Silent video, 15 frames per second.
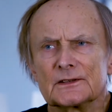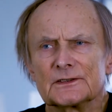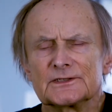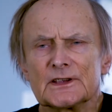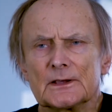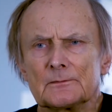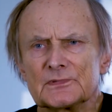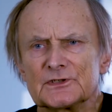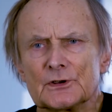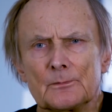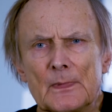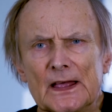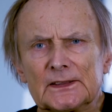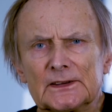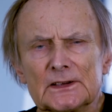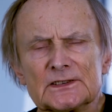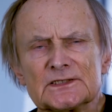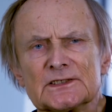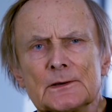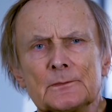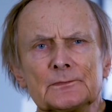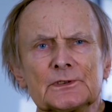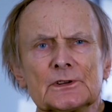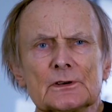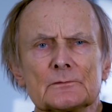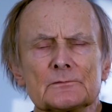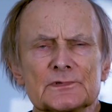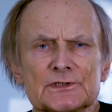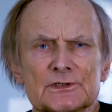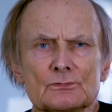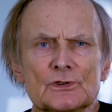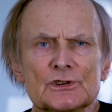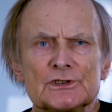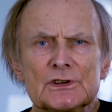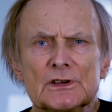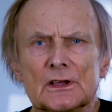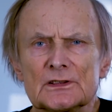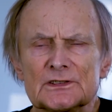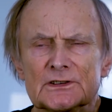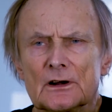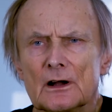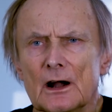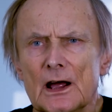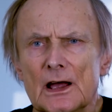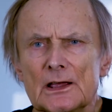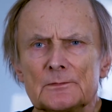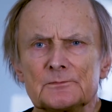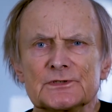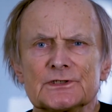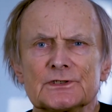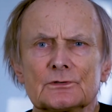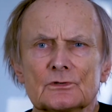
some somatic symptoms which he ascribes